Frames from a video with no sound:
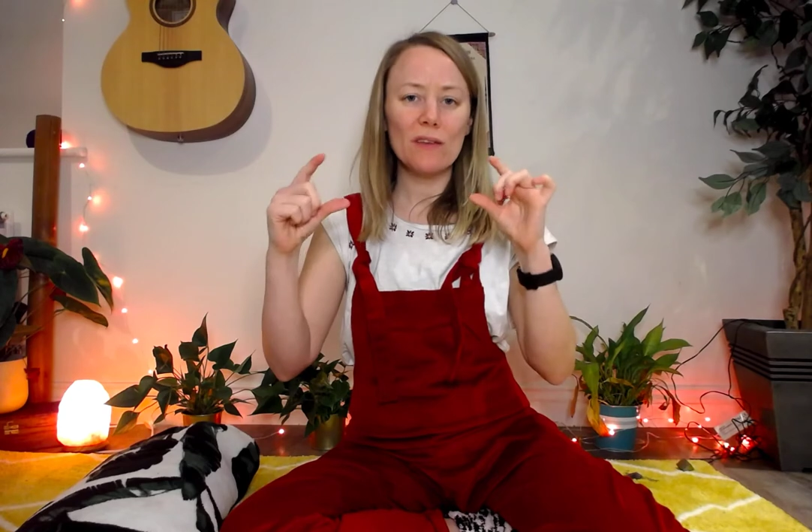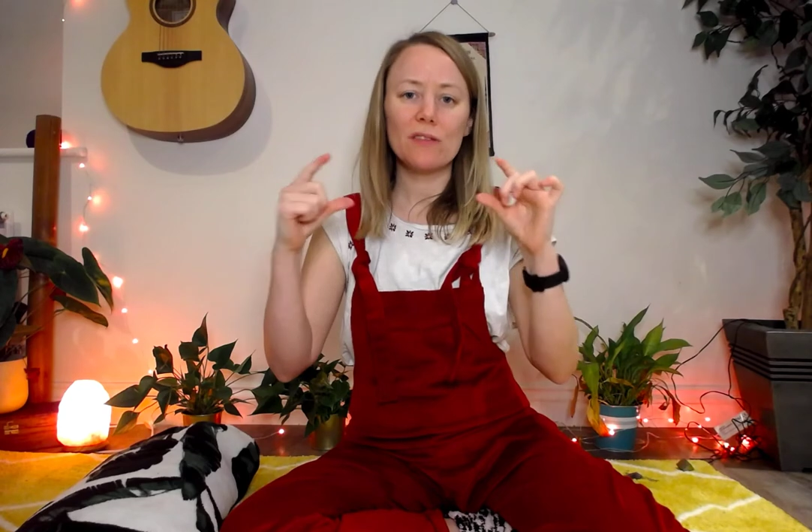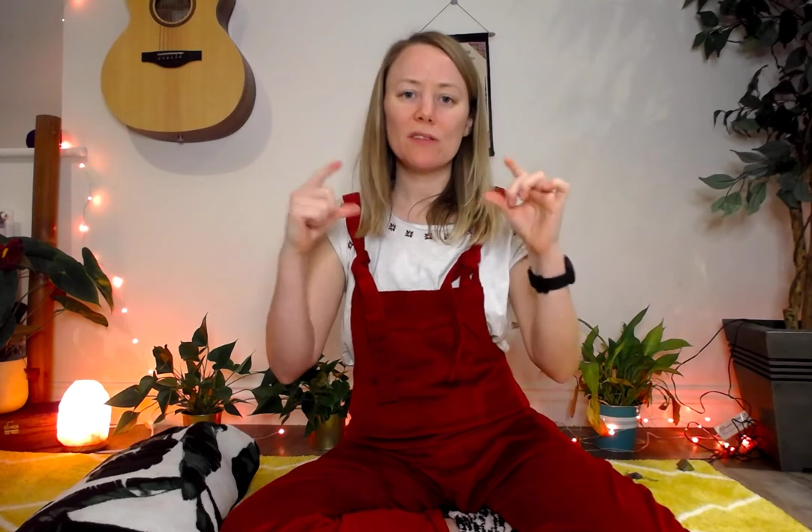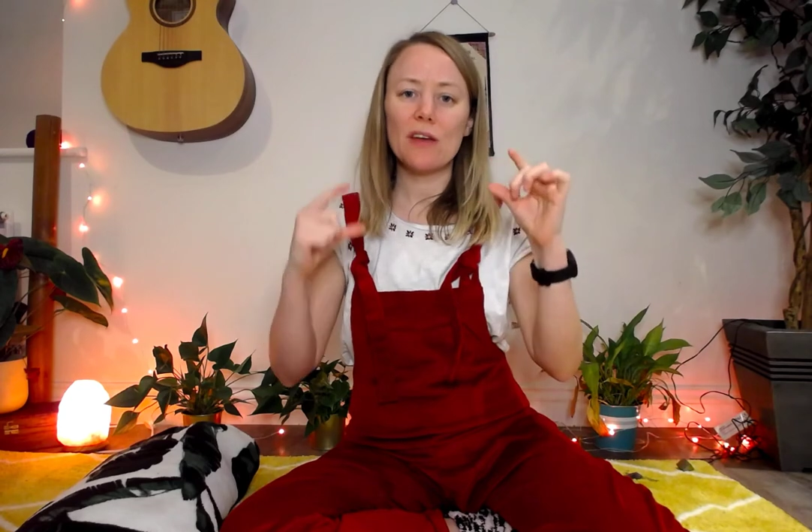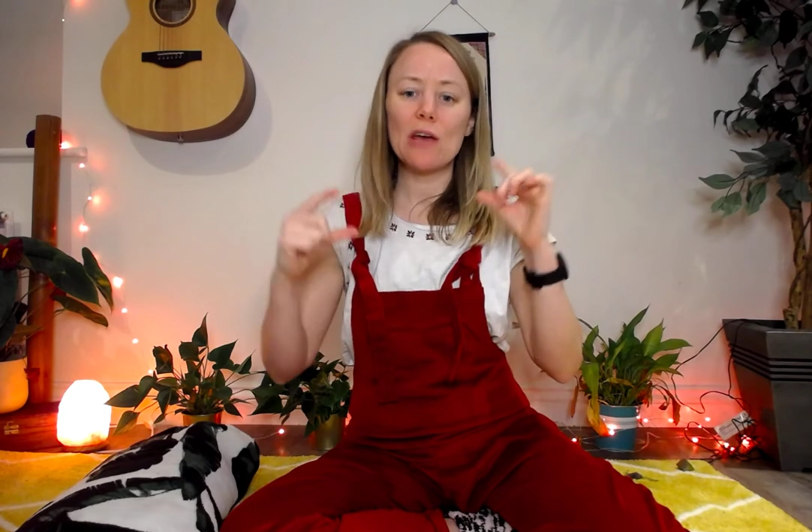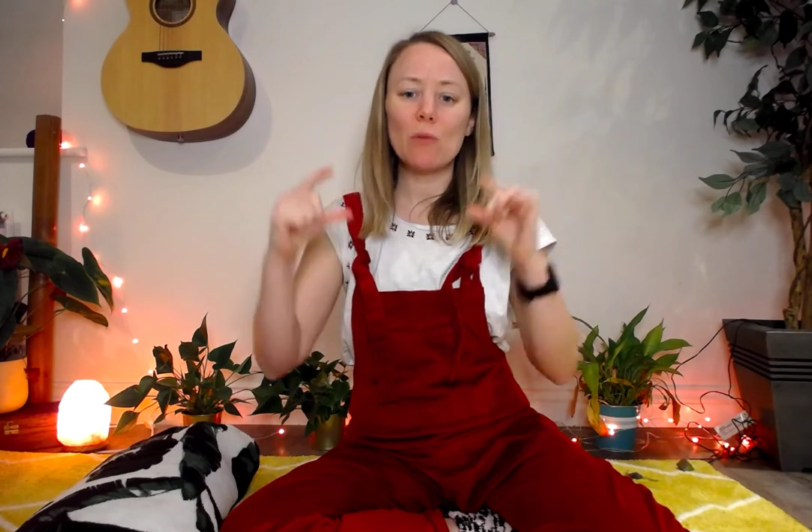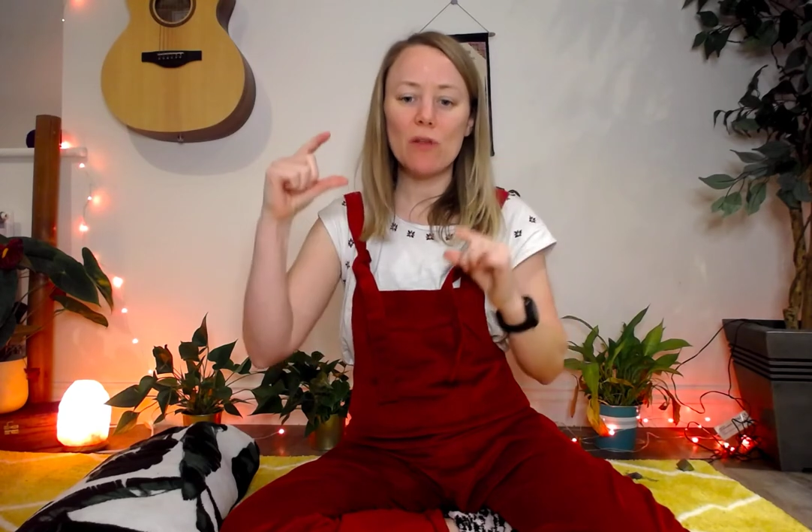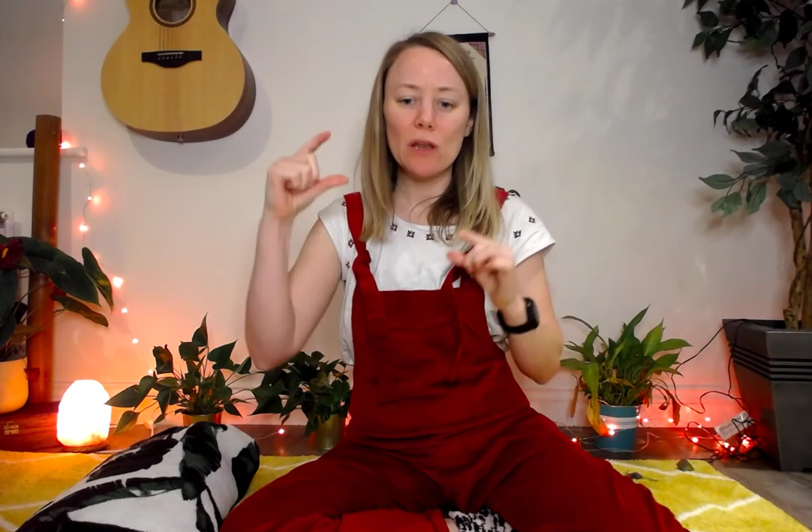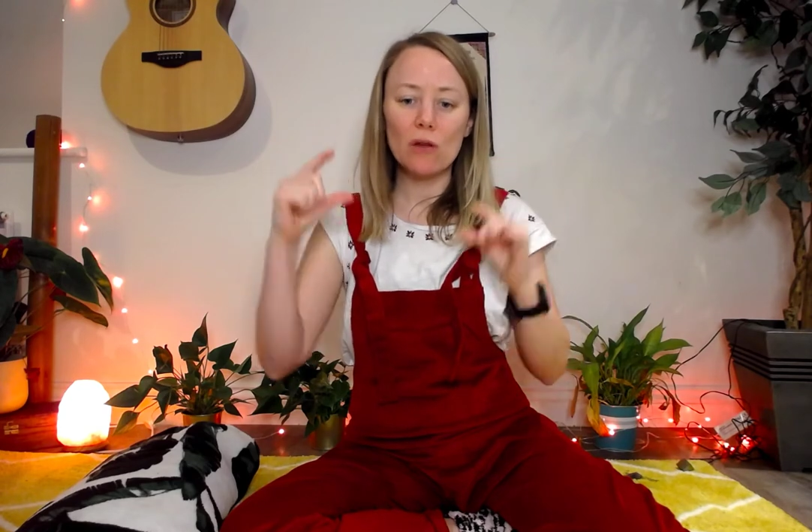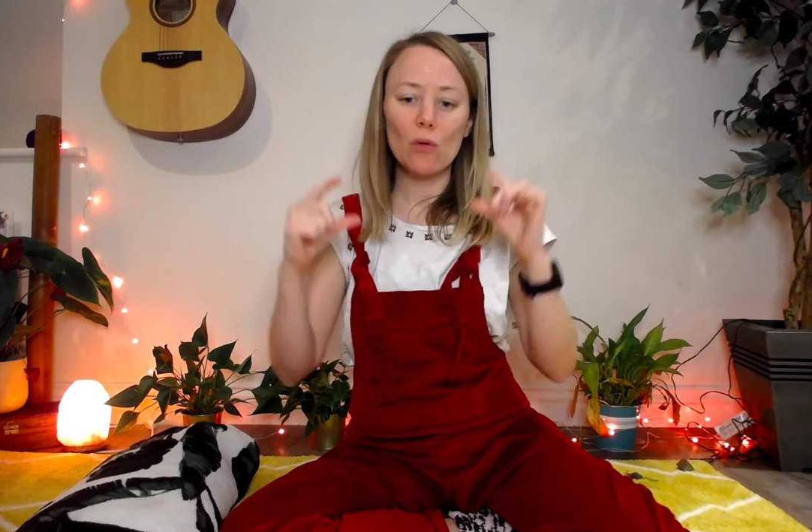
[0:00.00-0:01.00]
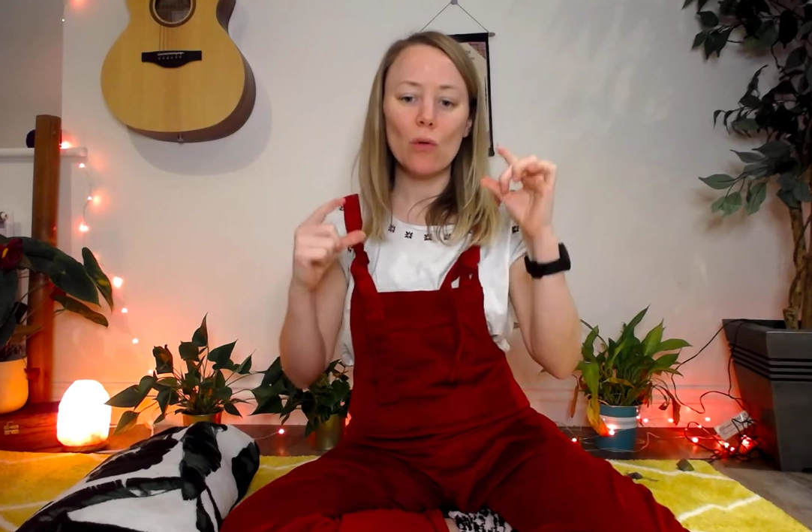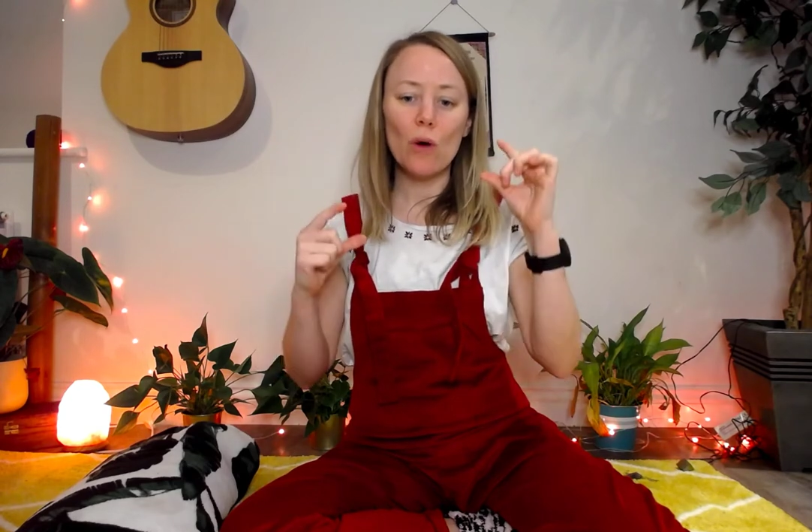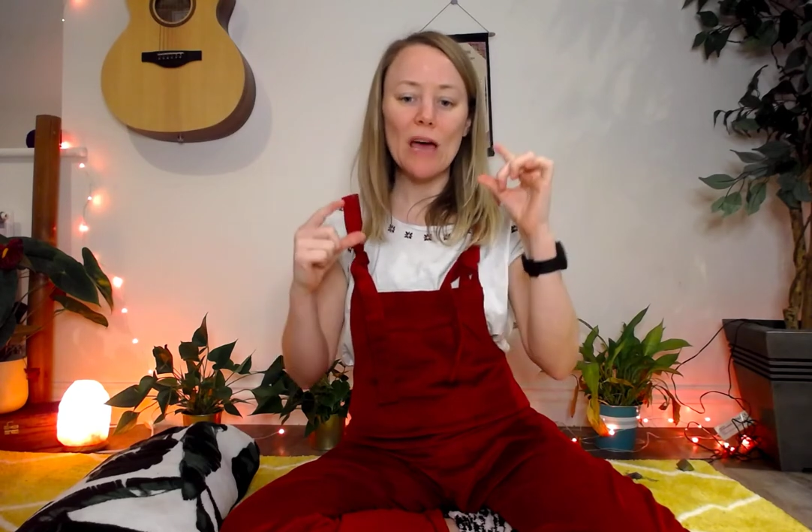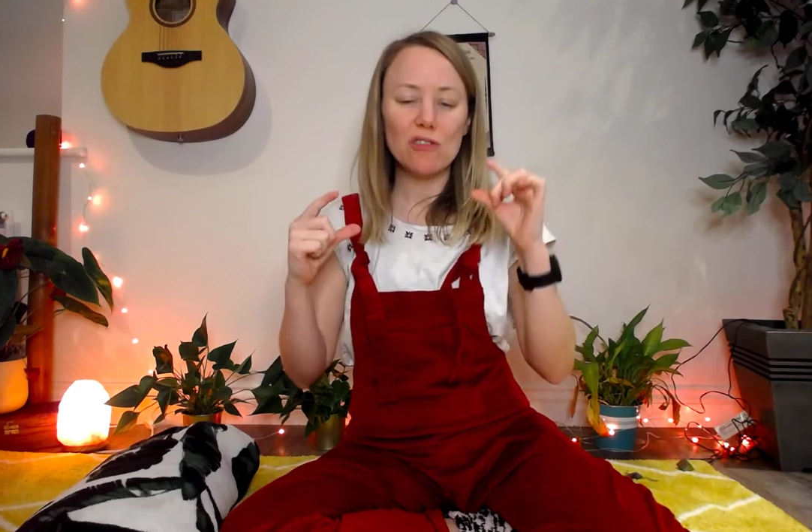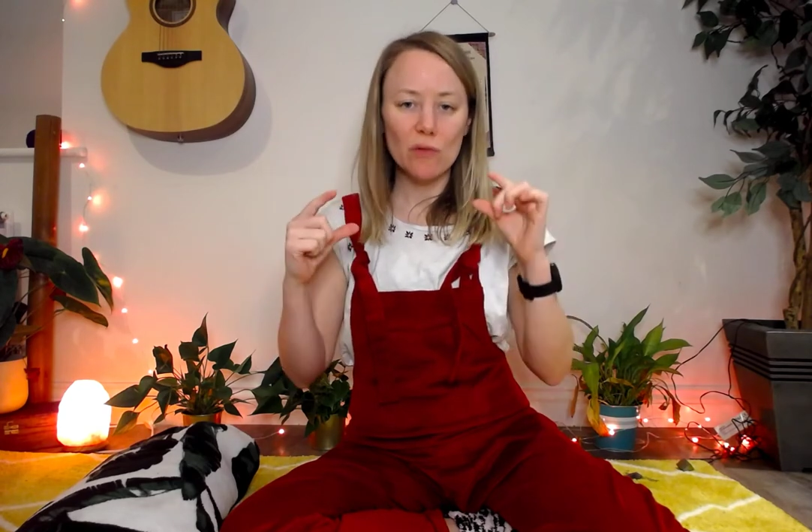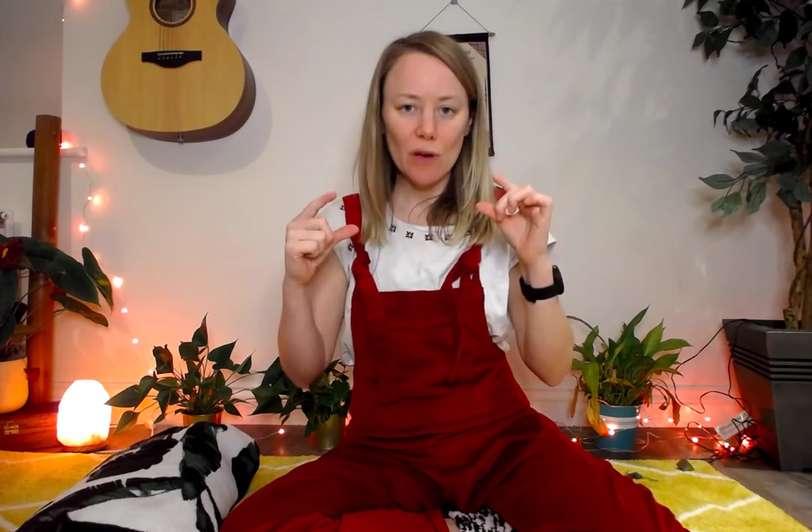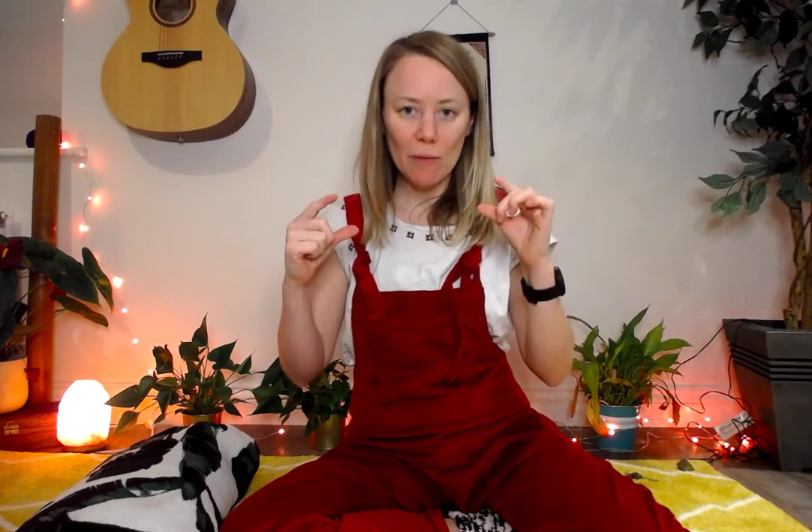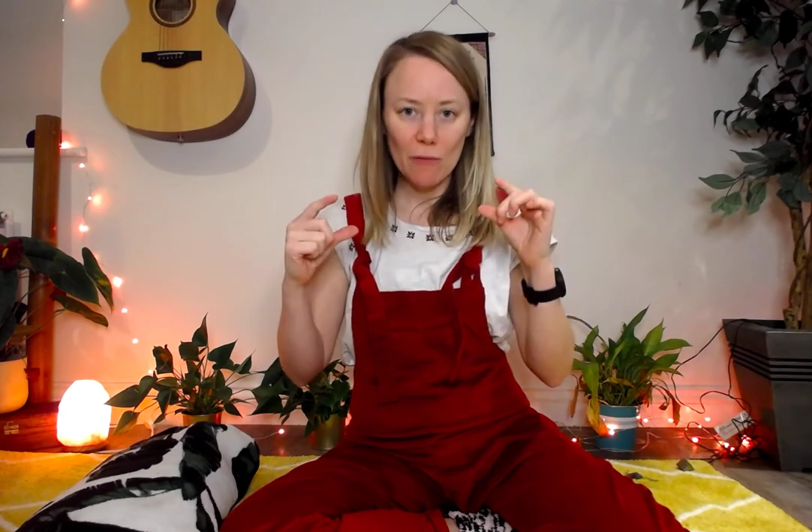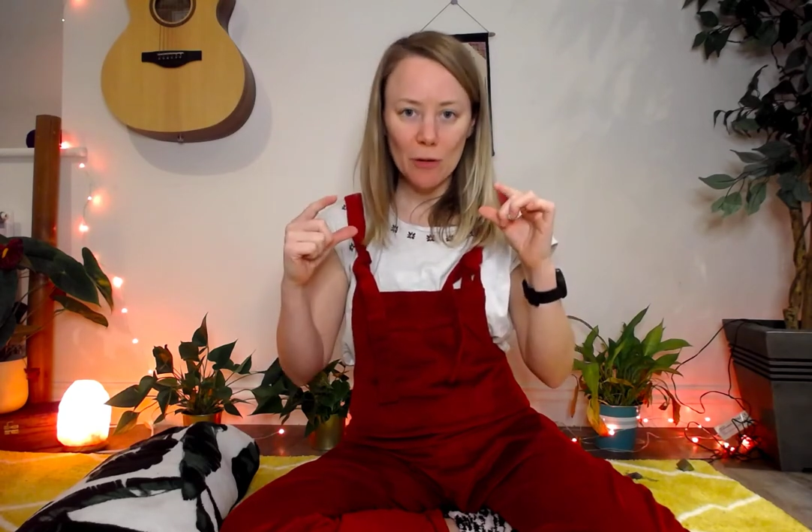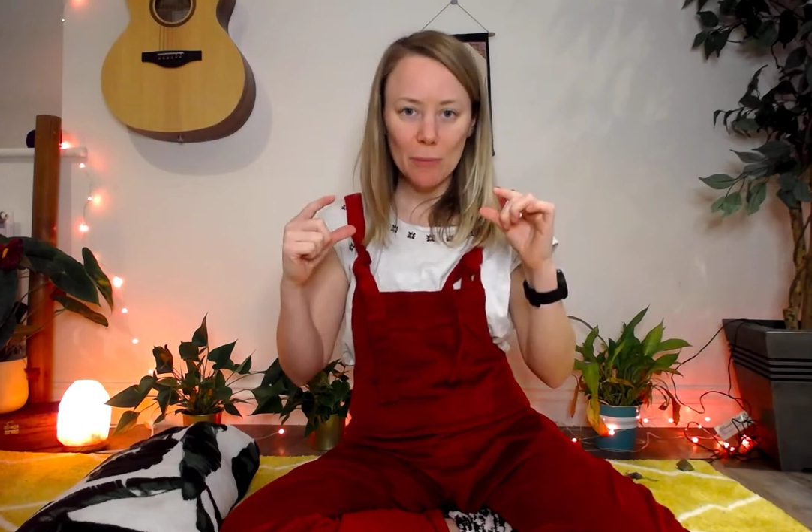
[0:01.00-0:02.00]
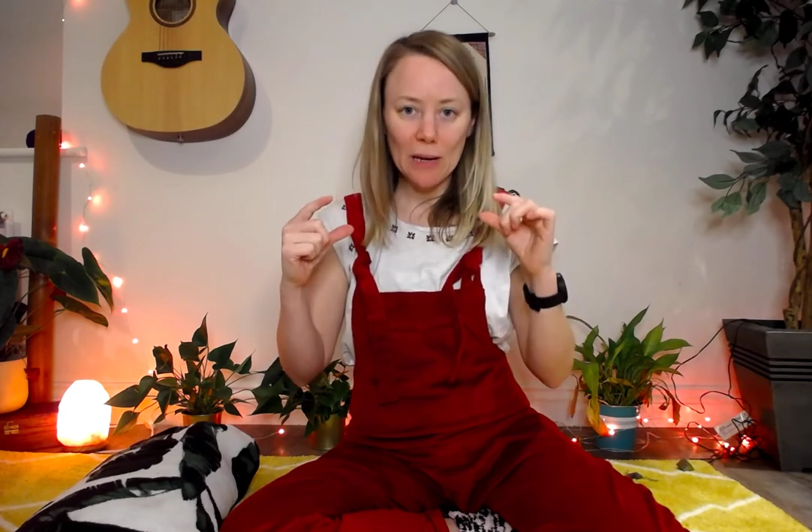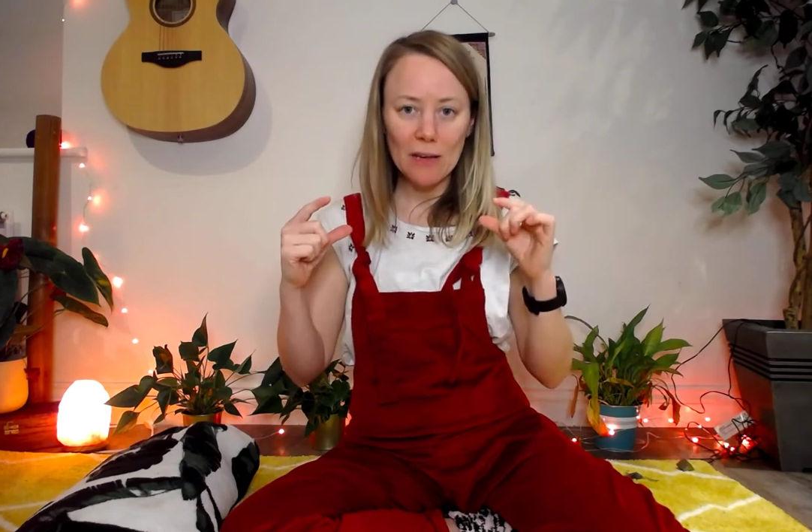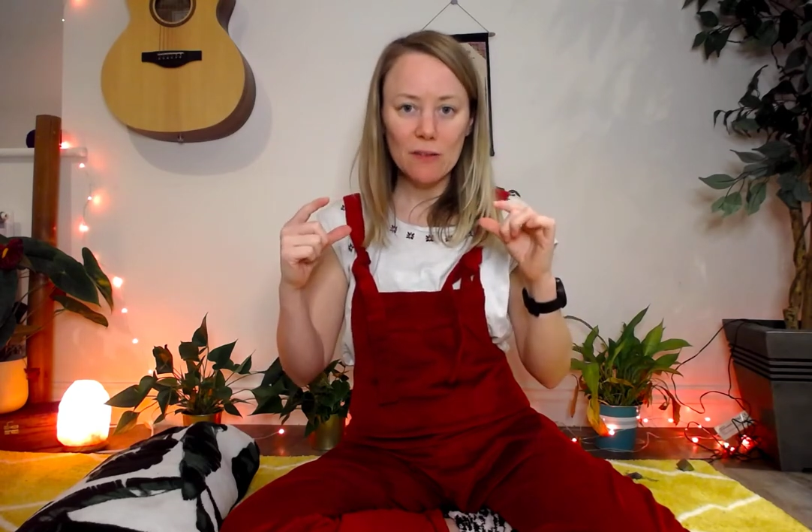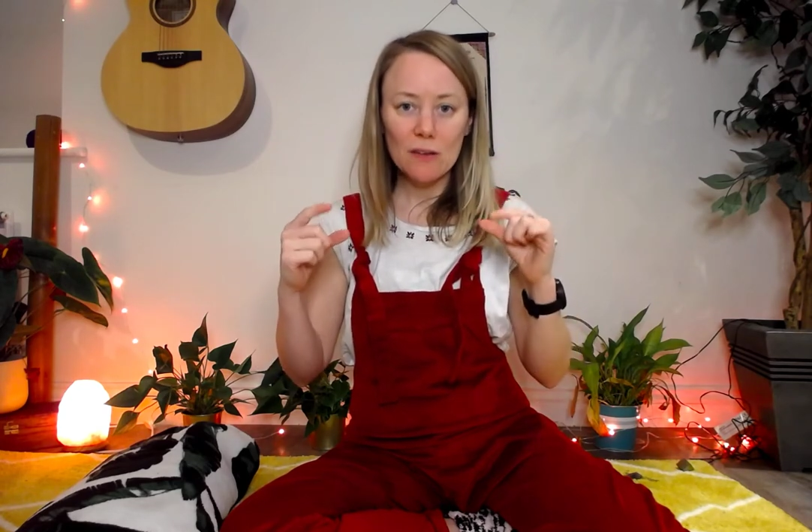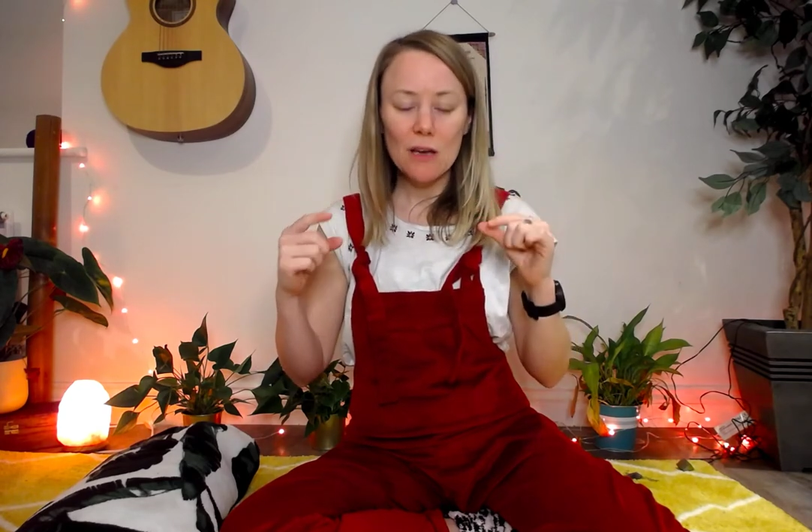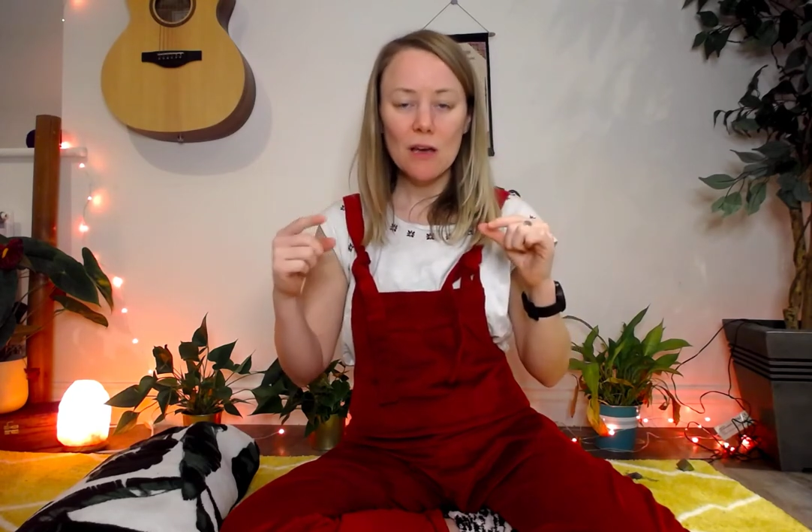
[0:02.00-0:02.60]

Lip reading: stay within your edge of comfort, please.